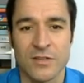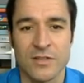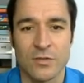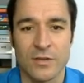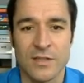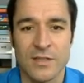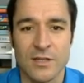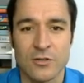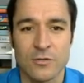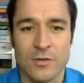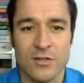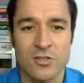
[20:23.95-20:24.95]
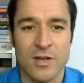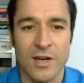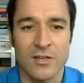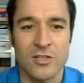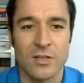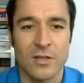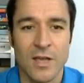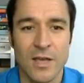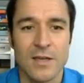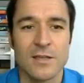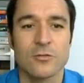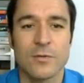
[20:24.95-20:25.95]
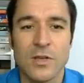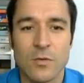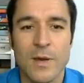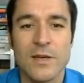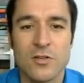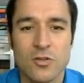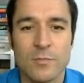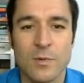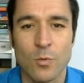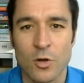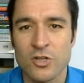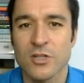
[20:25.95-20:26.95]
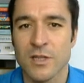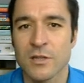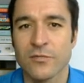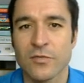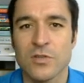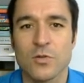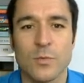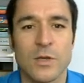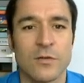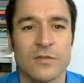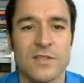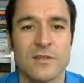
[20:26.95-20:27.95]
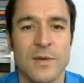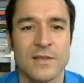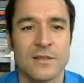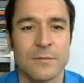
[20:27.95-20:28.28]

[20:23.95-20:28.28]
So this introduction lecture is recommended to be watched in the first week of the semester.